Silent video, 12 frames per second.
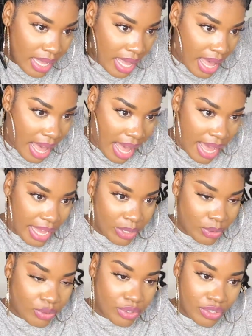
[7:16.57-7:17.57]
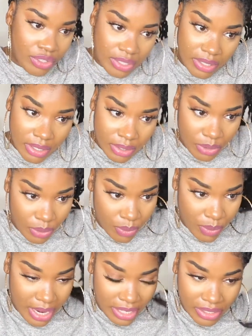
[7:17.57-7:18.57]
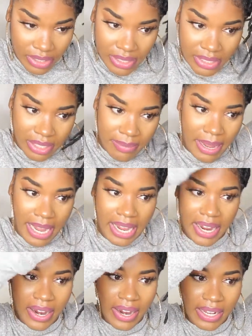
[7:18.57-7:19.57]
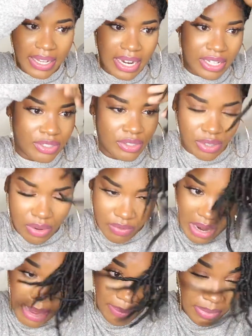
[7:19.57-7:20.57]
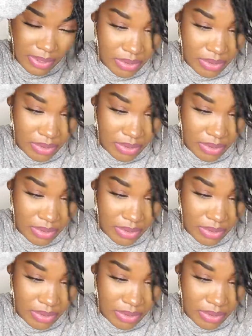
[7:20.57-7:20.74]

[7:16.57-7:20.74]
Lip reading: I usually just do what I just did to my hair, and then I just wrap the